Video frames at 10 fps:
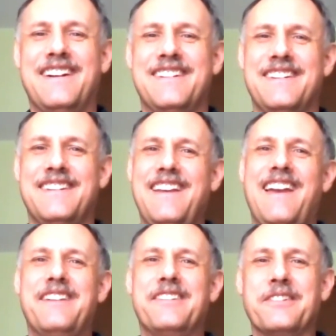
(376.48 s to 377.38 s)
and
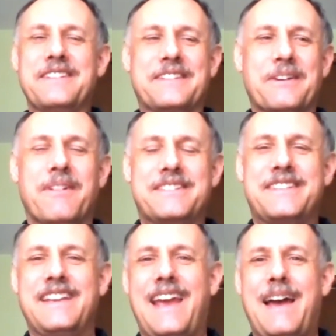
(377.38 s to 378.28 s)
there's only so much
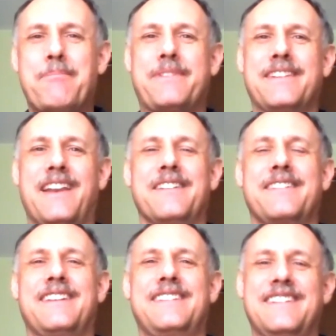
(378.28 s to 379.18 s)
the apps can
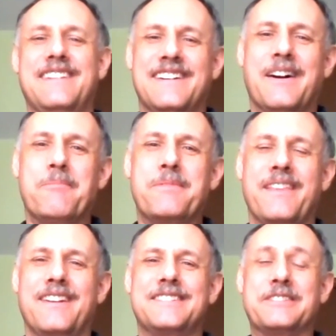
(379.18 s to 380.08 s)
help you
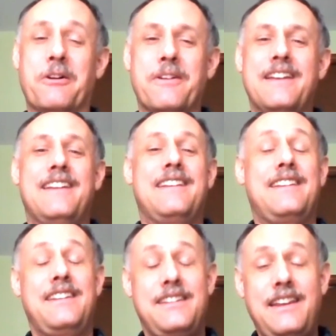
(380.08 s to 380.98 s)
there. So
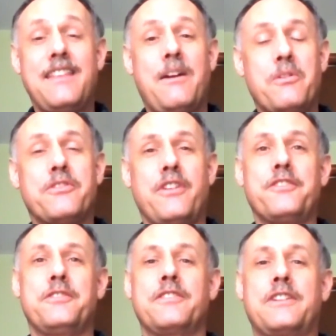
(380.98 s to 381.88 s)
yeah, that was
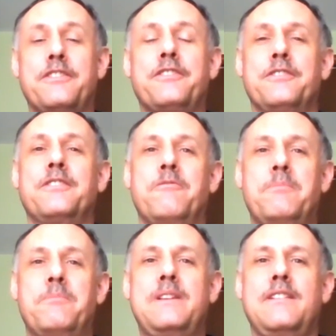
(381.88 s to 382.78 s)
also a concern of
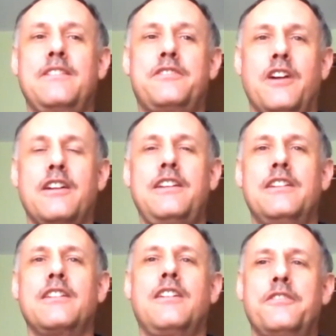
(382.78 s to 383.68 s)
being stuck in
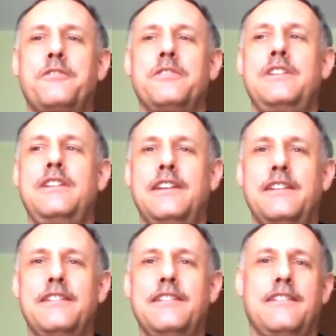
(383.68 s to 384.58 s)
a country
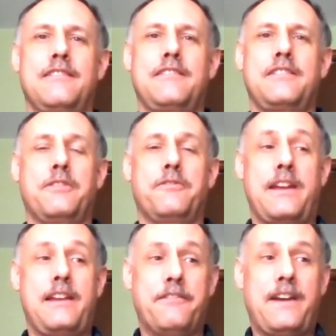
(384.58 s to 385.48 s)

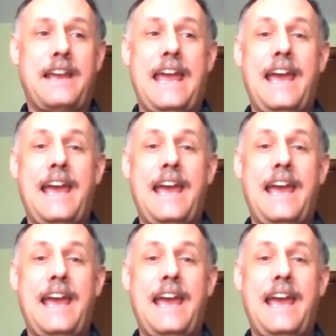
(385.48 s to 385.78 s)
if I